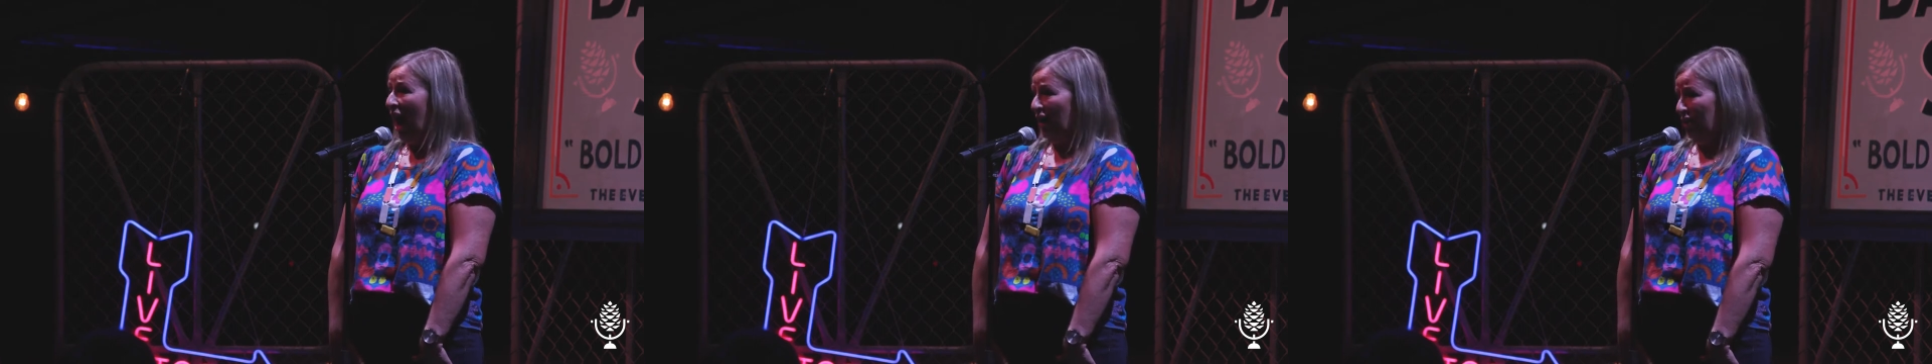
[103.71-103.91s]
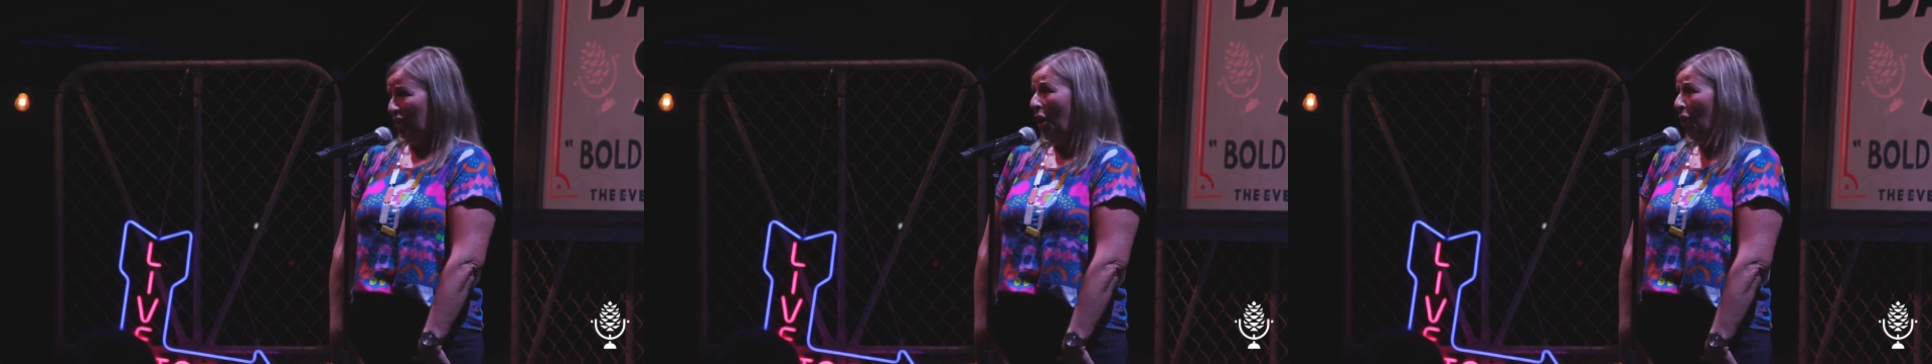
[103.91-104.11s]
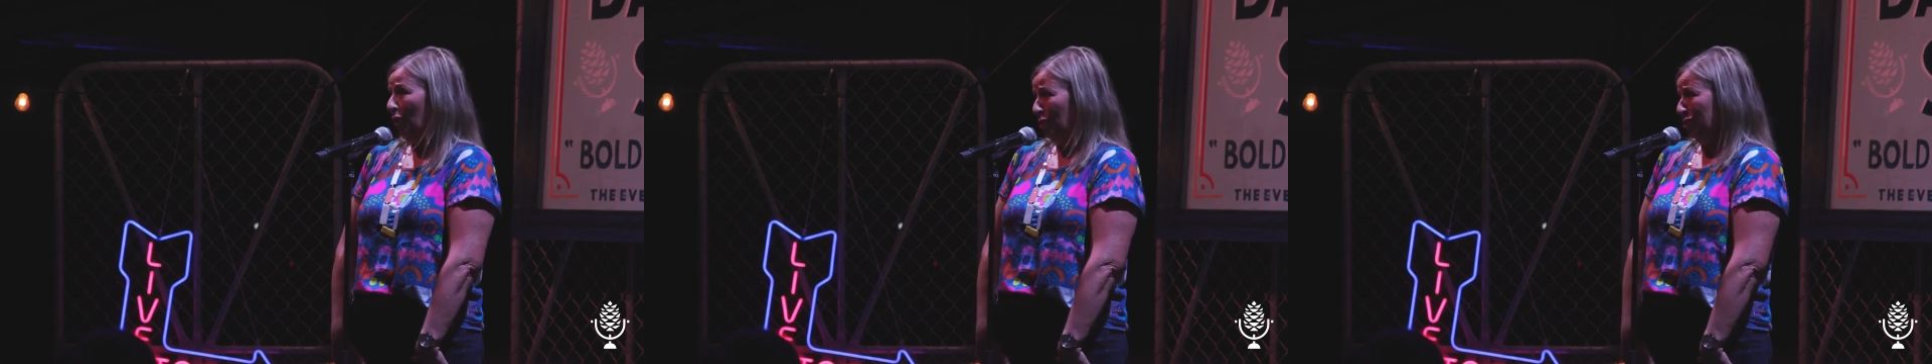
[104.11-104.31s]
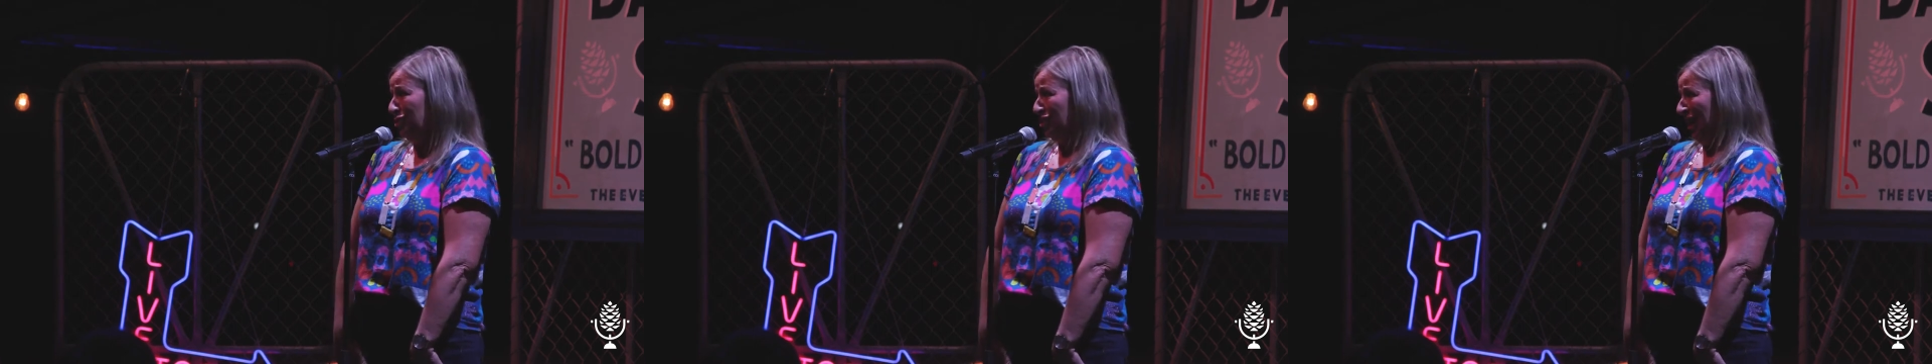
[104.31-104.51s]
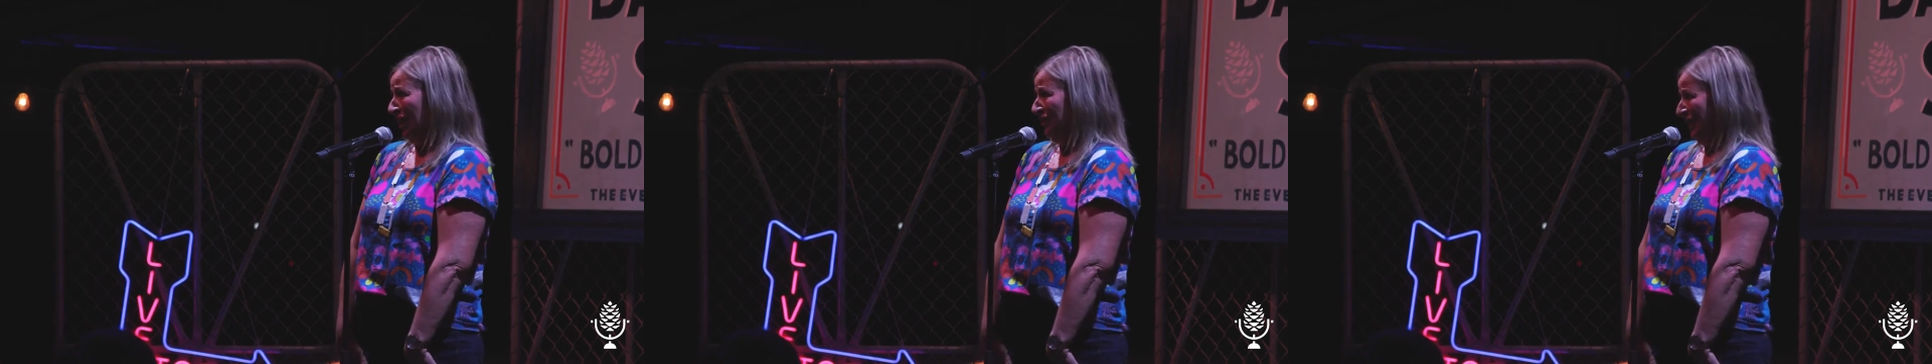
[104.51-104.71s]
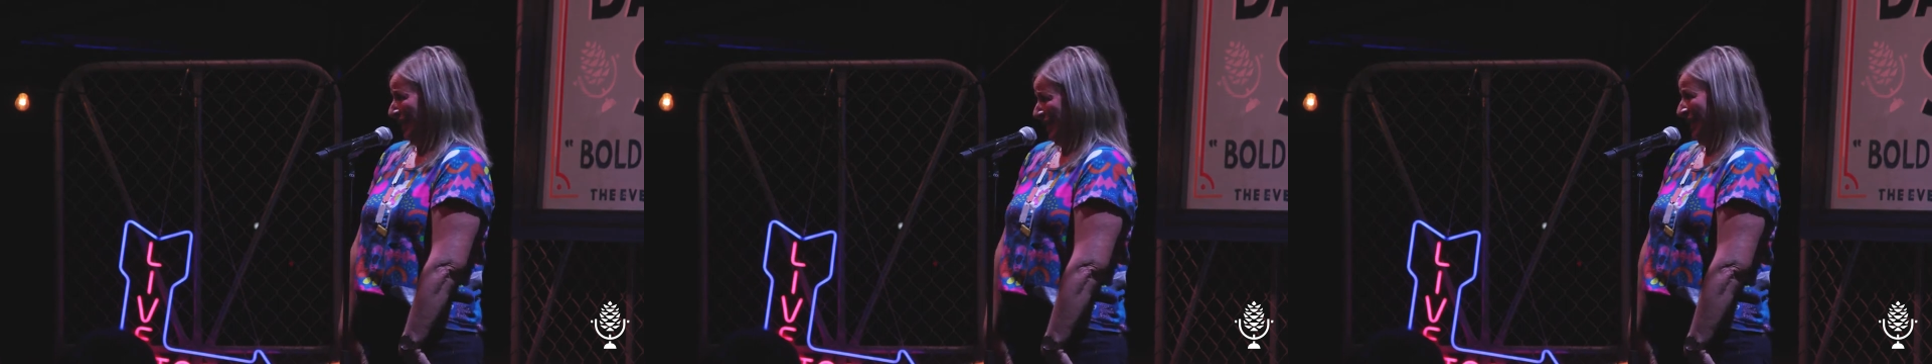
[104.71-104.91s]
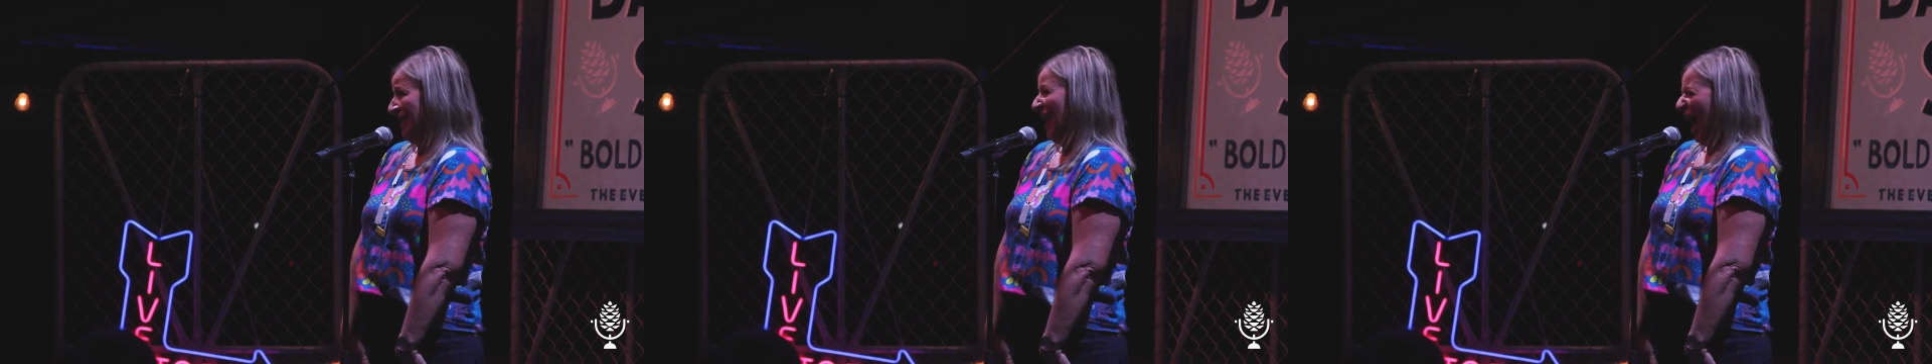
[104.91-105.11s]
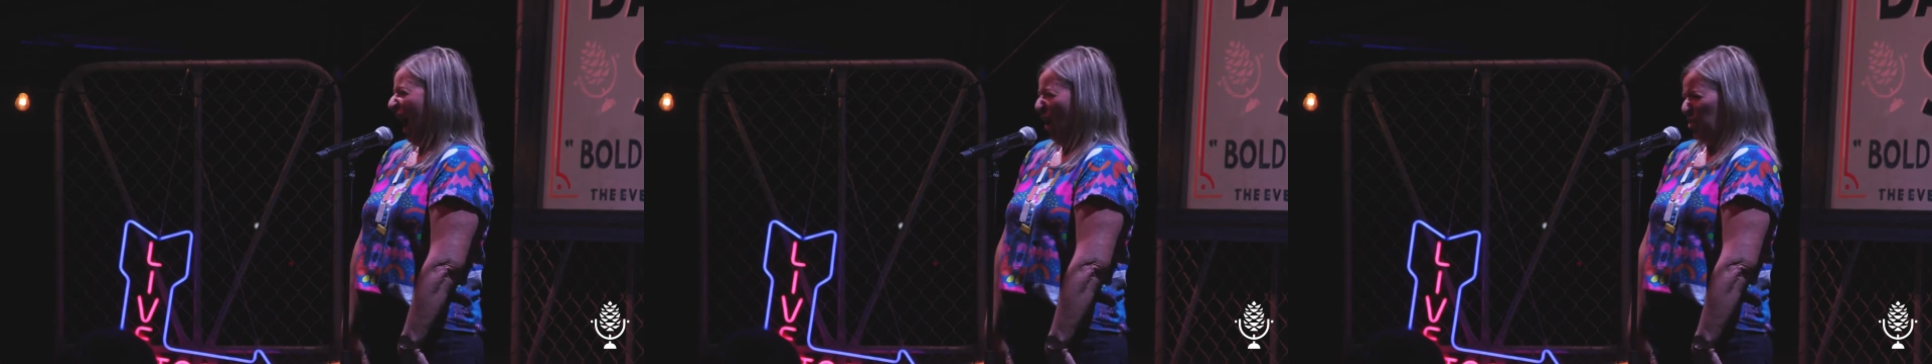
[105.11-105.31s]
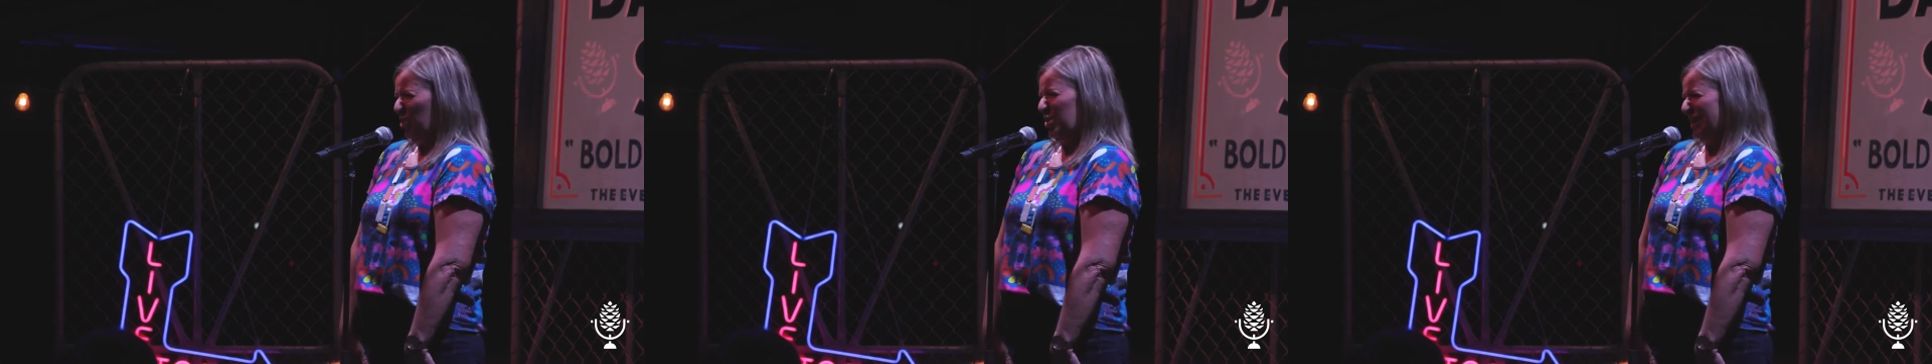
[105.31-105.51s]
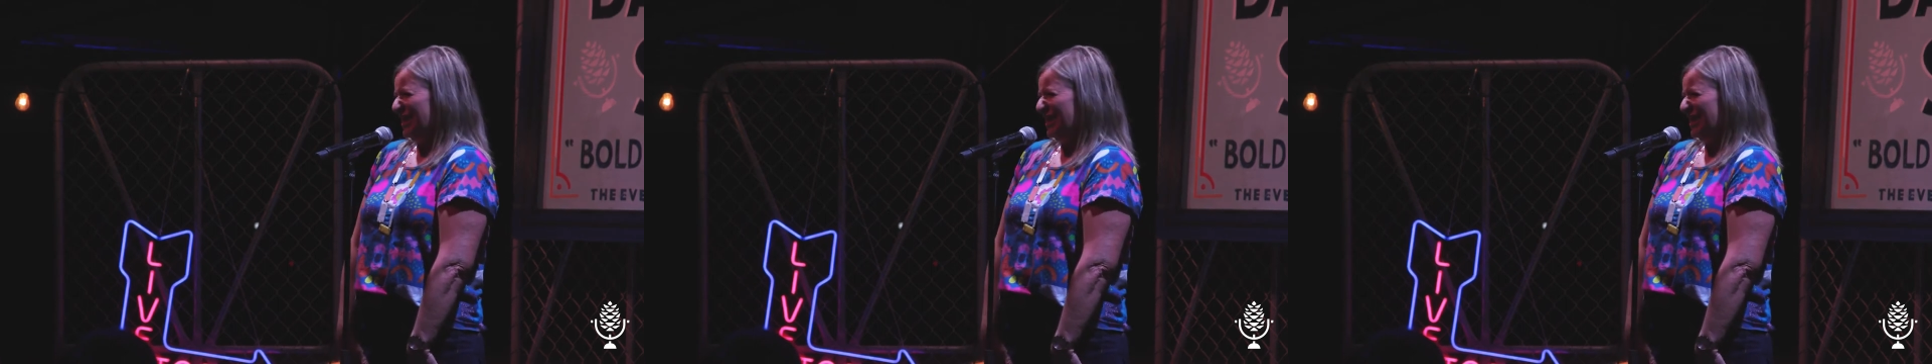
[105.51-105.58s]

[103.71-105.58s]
I thought, I'll go travelling. I'll go